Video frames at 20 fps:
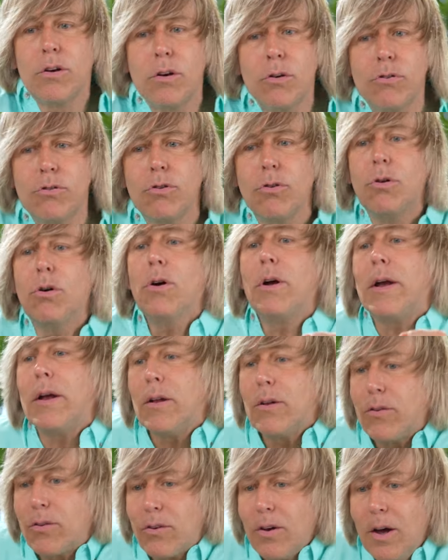your
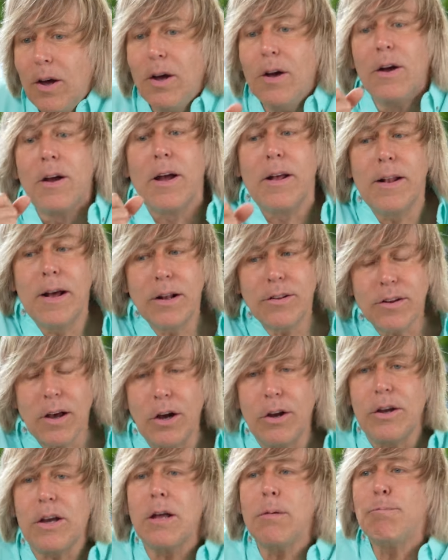joints. And that's how
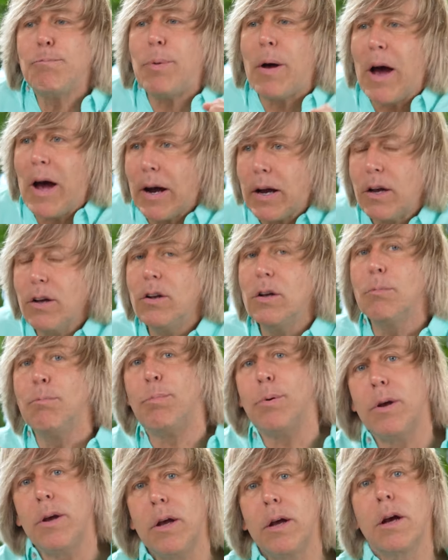you get back into
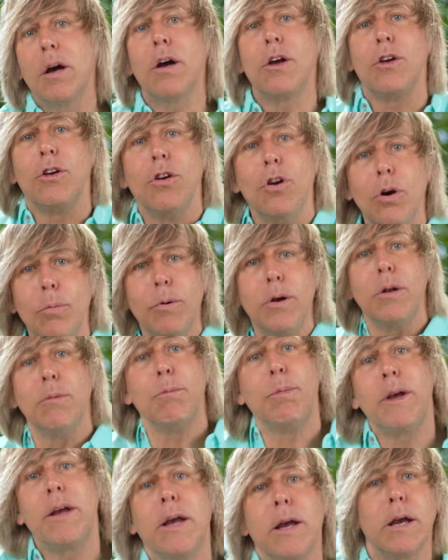being a human
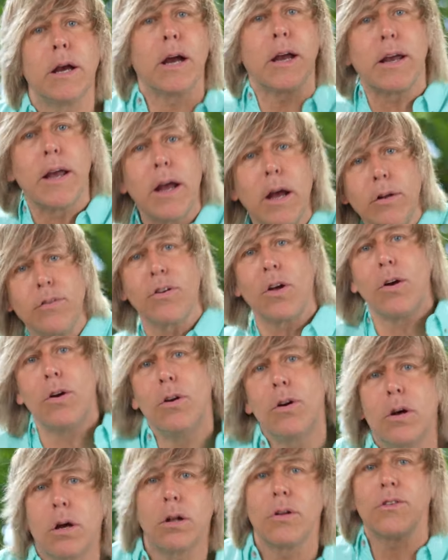being again, so
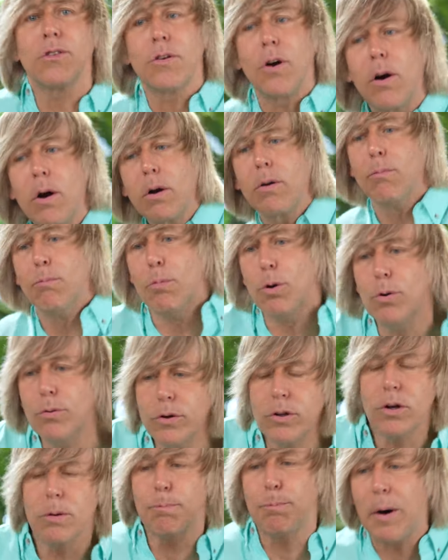you can start
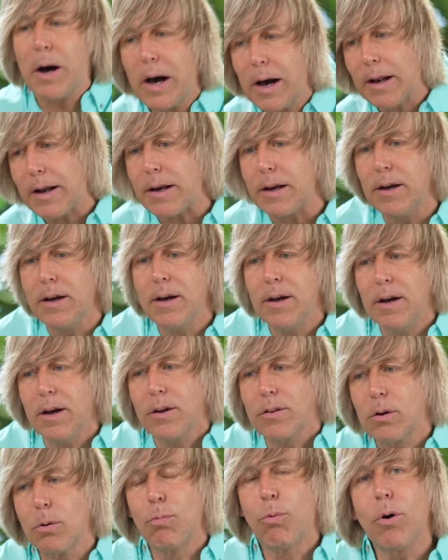moving your body.
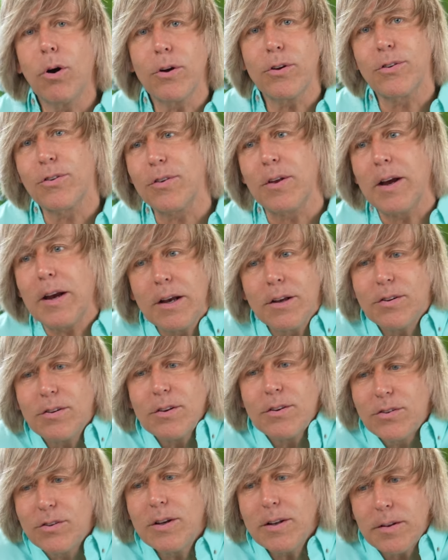The worst thing is
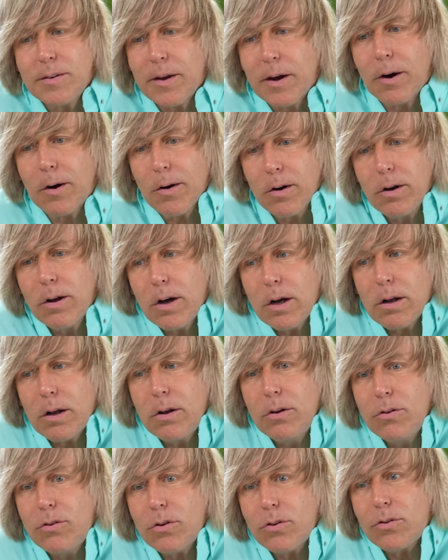to sit there and not
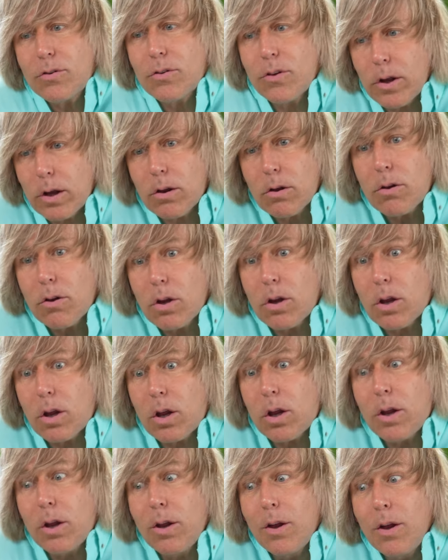and just like,
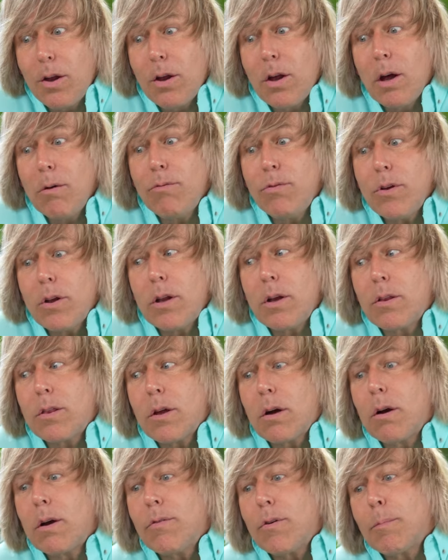ugh, I'm feeling
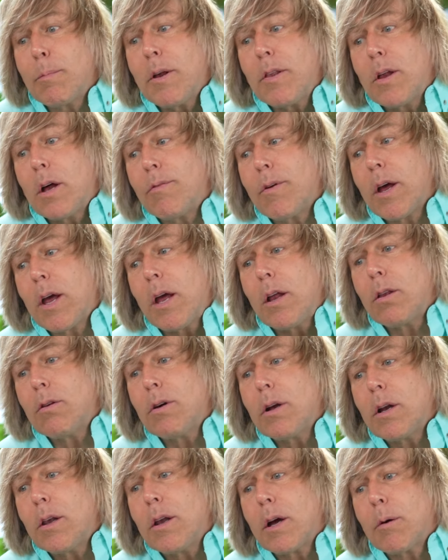sorry for myself. I can't do
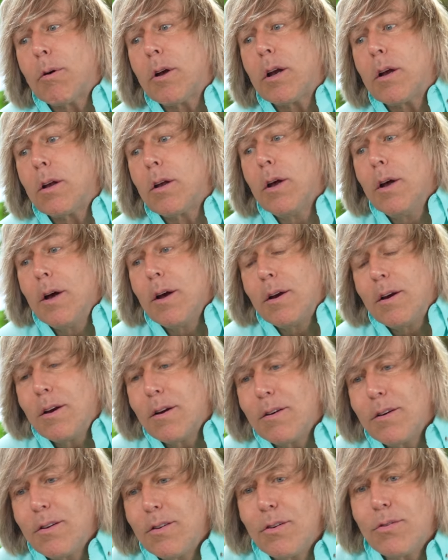anything. I'm gonna, you
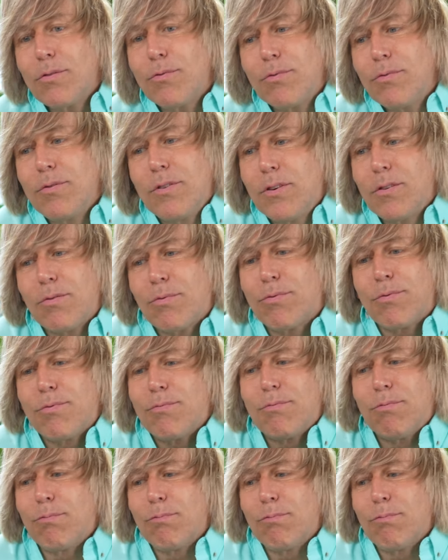know, you just you just,